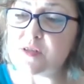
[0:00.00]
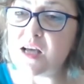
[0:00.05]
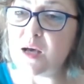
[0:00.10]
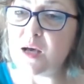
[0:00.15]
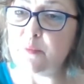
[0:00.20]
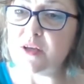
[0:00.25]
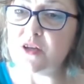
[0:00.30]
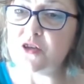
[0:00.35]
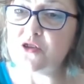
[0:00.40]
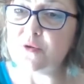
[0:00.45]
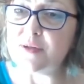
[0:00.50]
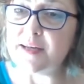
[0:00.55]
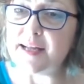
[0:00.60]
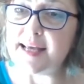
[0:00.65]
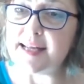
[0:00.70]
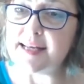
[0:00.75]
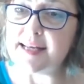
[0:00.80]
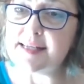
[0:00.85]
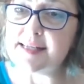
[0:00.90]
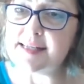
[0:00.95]
coming to an
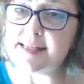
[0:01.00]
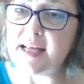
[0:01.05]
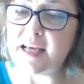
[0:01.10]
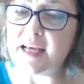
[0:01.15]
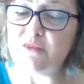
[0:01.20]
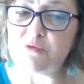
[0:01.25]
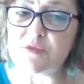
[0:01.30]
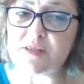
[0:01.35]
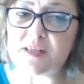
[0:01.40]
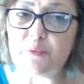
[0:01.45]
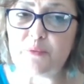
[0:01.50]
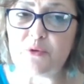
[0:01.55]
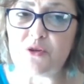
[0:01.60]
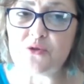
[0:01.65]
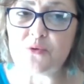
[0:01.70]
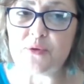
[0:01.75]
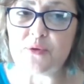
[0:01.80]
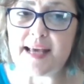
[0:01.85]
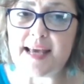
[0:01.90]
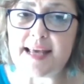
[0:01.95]
end, his life was coming
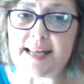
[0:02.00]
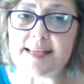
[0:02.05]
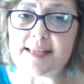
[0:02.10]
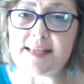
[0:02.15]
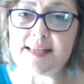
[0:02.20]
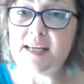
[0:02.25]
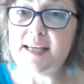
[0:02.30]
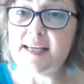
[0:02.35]
to an end.